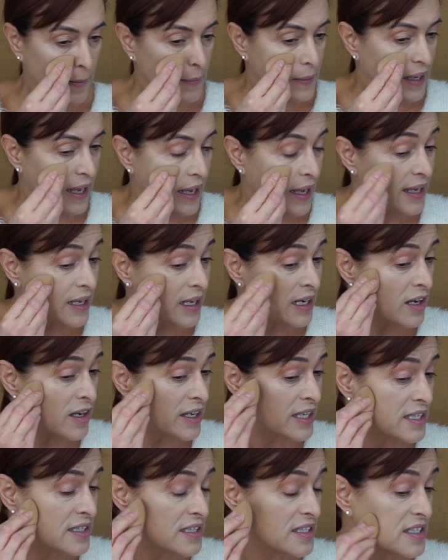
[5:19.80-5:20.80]
Okay, and I
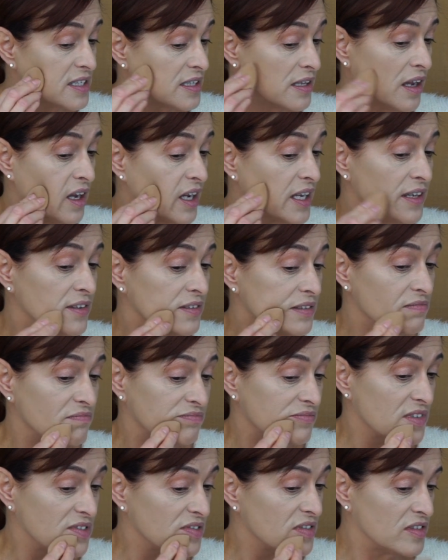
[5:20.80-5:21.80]
can, I can
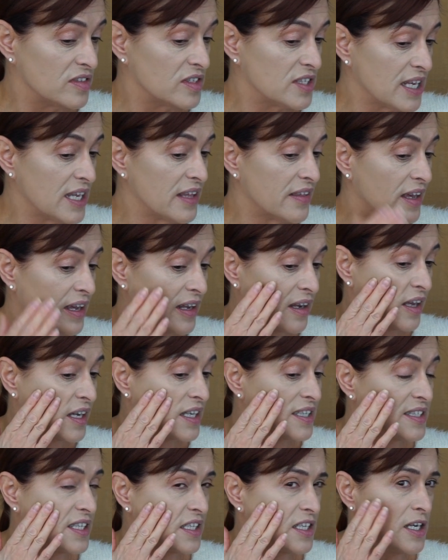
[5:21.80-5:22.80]
see that, like
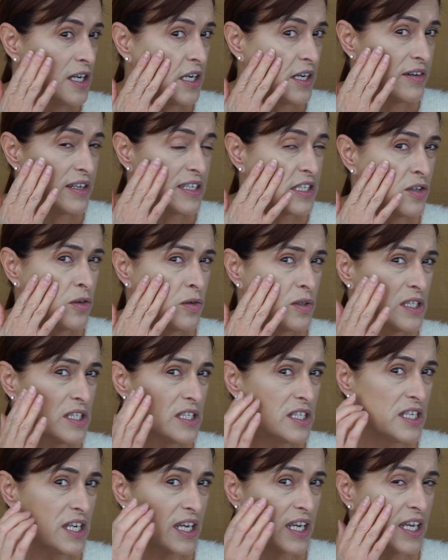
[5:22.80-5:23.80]
I said earlier, it's not
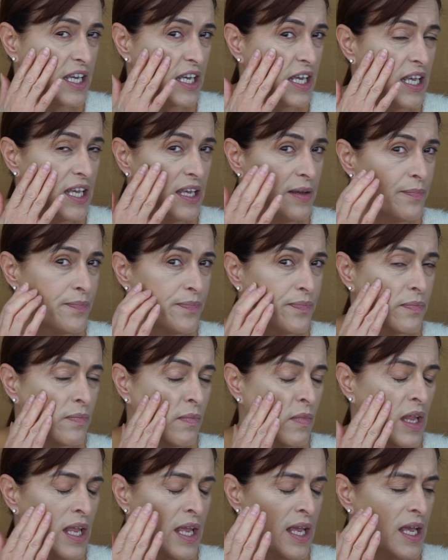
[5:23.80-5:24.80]
sticky,
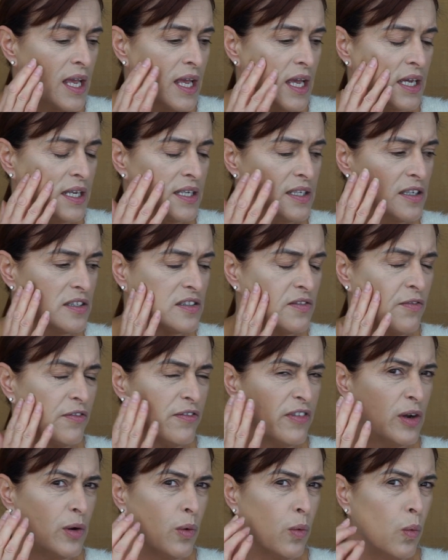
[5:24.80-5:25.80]
it doesn't
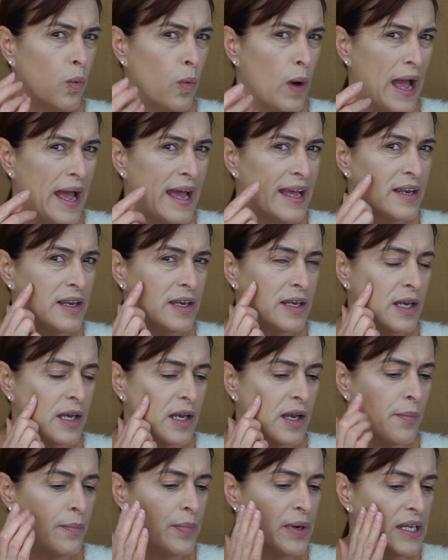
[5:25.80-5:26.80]
feel wet,
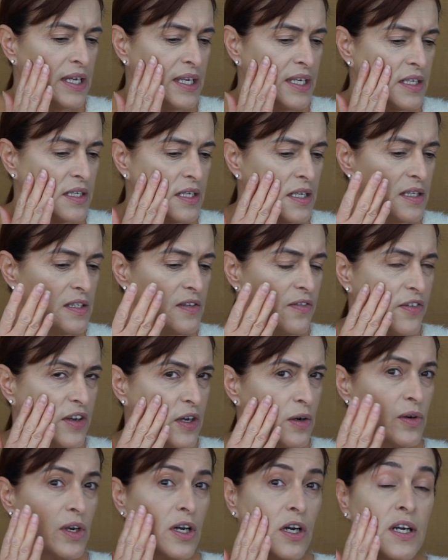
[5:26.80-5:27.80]
but it does
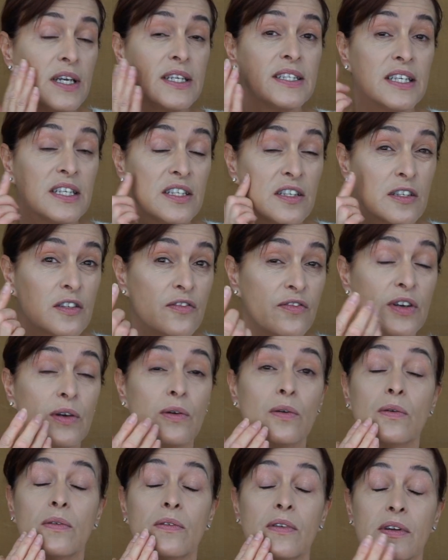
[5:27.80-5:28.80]
feel nice, it does
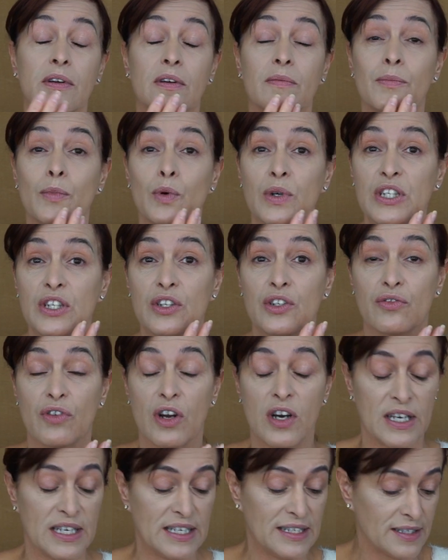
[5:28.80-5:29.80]
feel
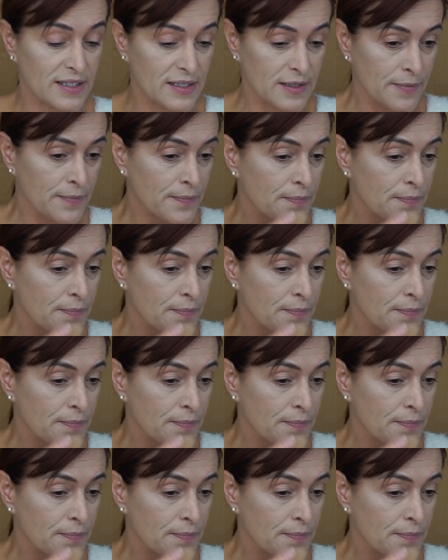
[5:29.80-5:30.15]
moisturised.